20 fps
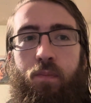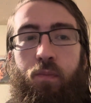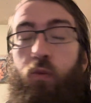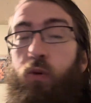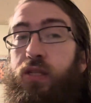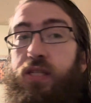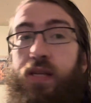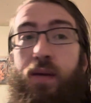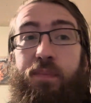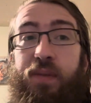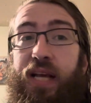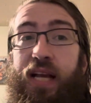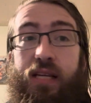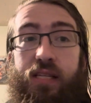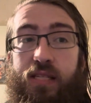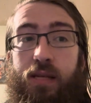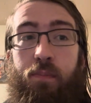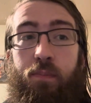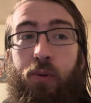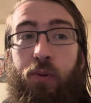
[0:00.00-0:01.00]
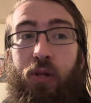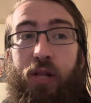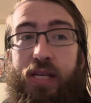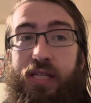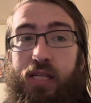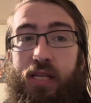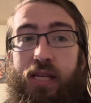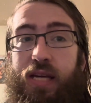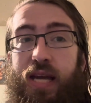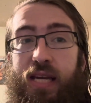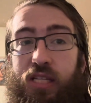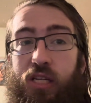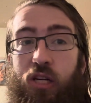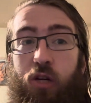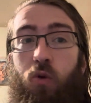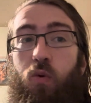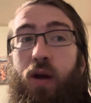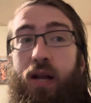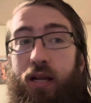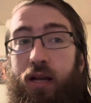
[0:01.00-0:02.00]
with something as simple as a
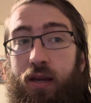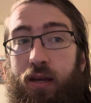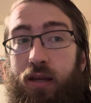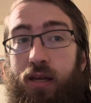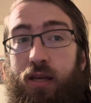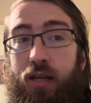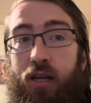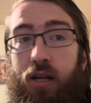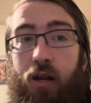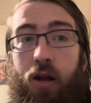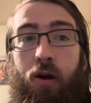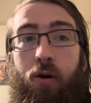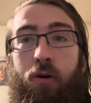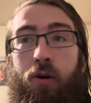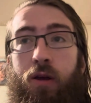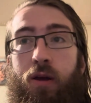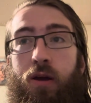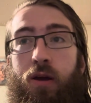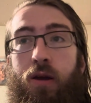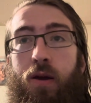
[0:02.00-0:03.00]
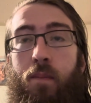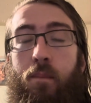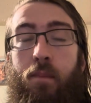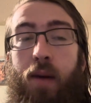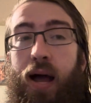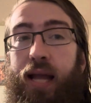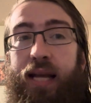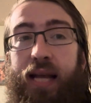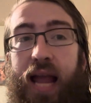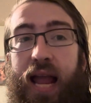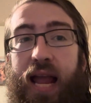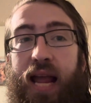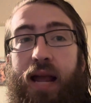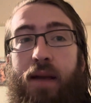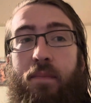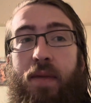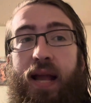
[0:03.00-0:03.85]
quick, my game